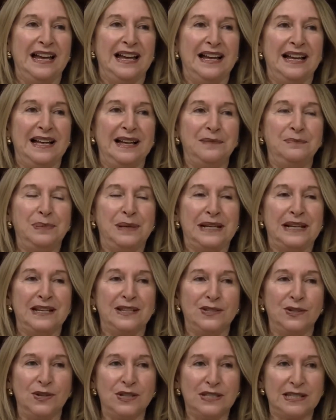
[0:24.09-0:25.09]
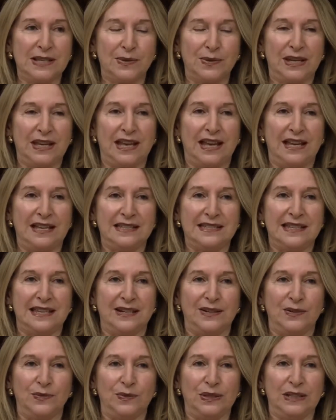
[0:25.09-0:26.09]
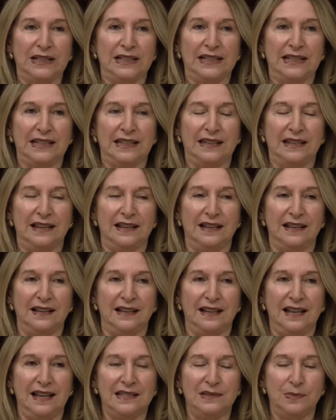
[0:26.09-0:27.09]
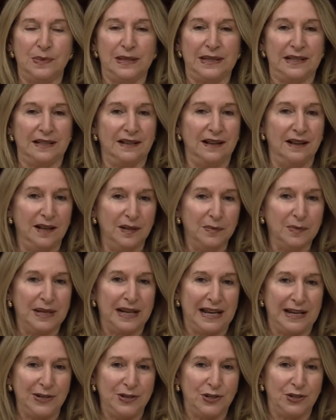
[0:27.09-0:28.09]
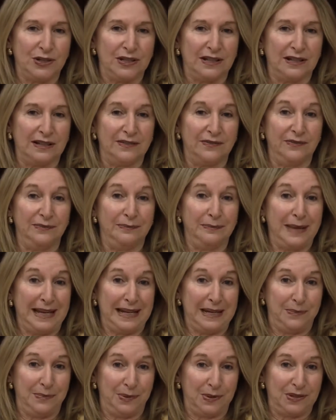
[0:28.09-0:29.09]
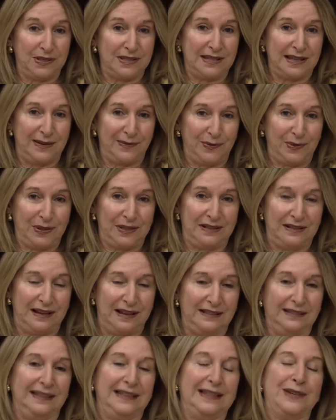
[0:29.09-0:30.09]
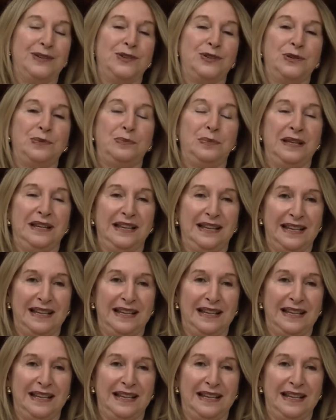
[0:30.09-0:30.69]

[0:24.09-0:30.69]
But it's also the case that it really has been the culmination of many books I've written on leadership,